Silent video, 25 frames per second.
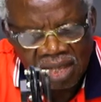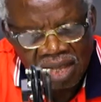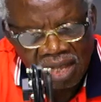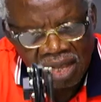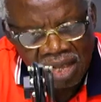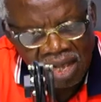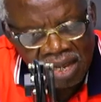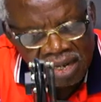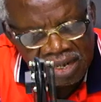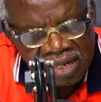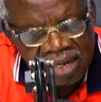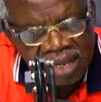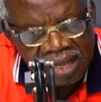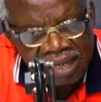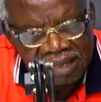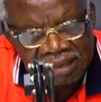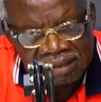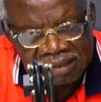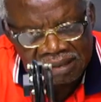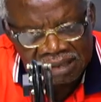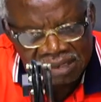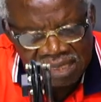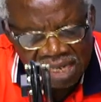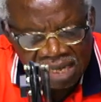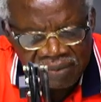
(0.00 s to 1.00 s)
Anna
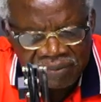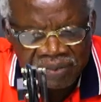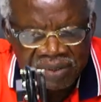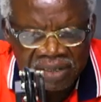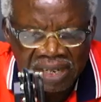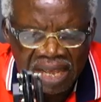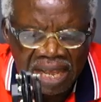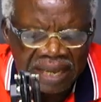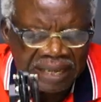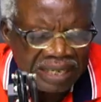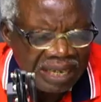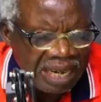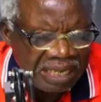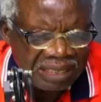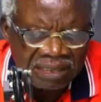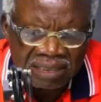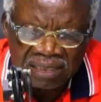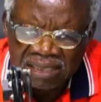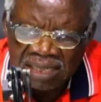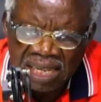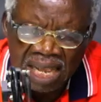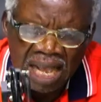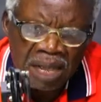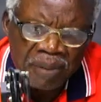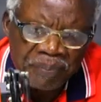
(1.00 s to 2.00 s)
David
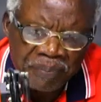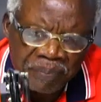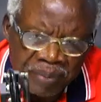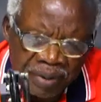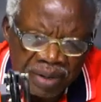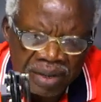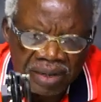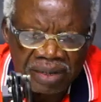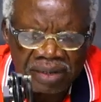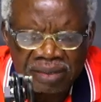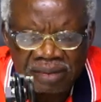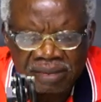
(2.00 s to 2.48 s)
ananti abre.